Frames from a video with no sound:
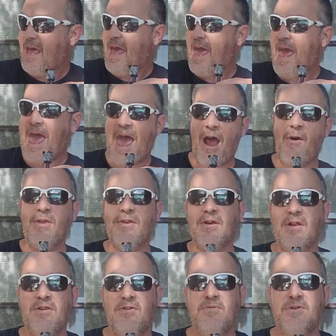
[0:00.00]
How are you
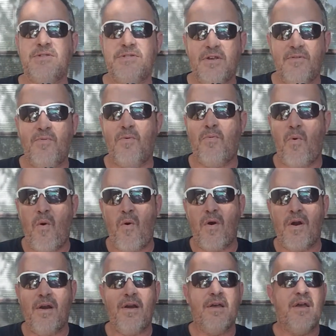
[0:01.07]
going to do a civil
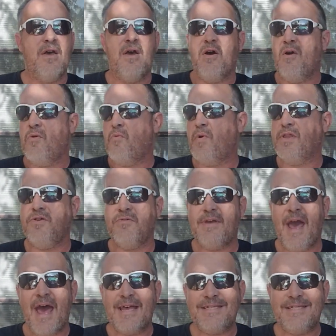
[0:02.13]
war when you
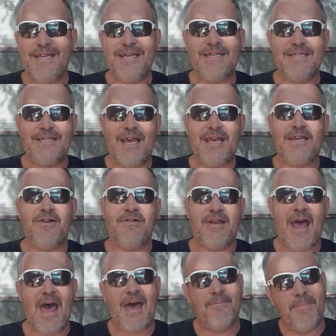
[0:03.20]
guys need to take your
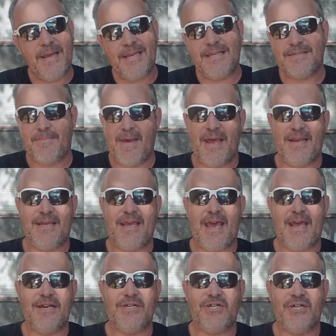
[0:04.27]
diabetes
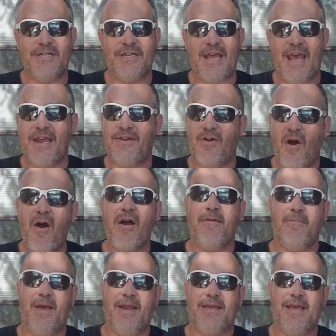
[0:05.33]
medication and your heart
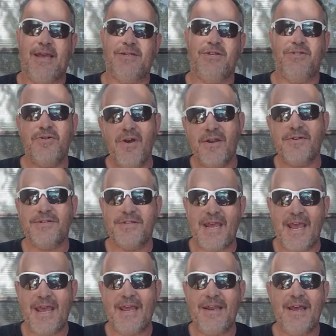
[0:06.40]
medication? Do you
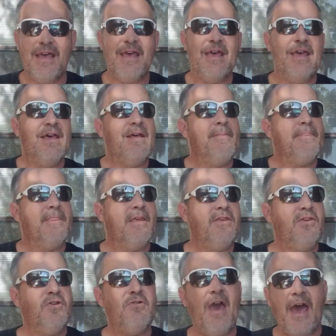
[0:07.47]
understand?
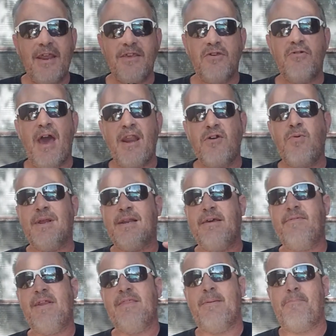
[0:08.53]
You got to you got to quit
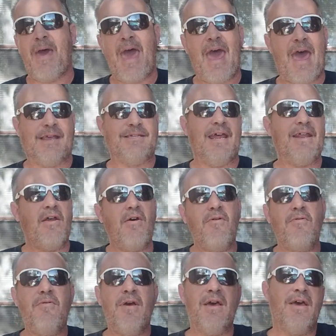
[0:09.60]
living in the past. I
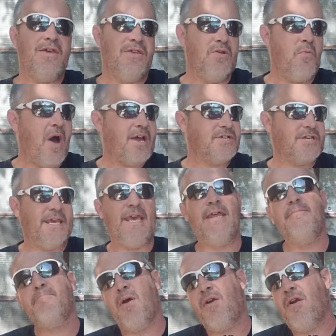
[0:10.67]
know you watch
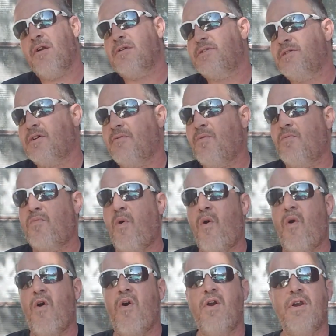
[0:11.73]
Ken Burns Civil
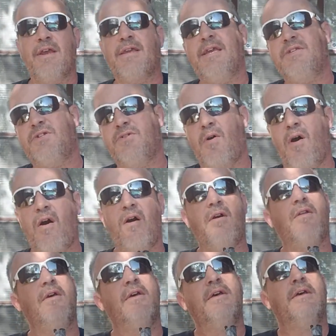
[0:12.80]
War and it gets you
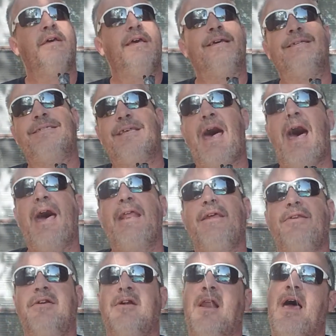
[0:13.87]
all excited.
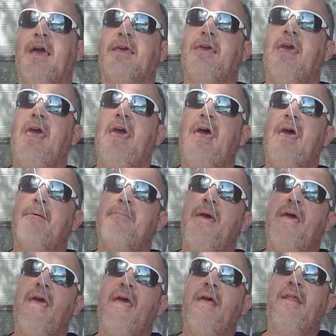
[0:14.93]
You're like, yeah,
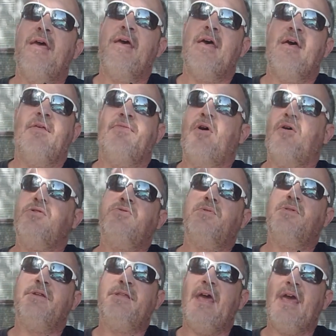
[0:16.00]
man, those were
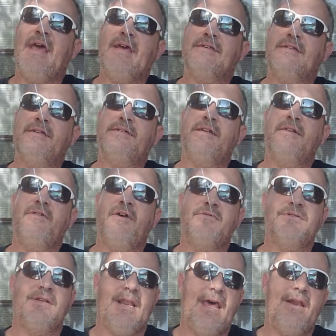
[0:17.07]
the days. Listen to
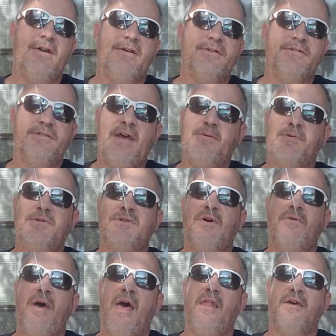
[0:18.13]
those letters. They were
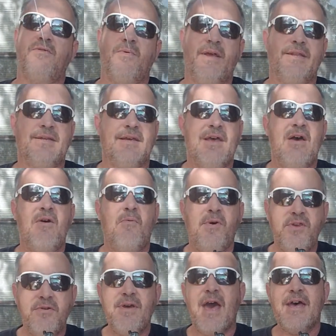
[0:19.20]
so eloquent. Well,
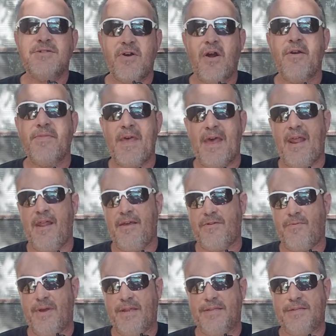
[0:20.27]
you guys aren't that
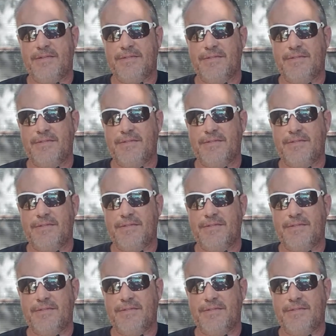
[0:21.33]
eloquent.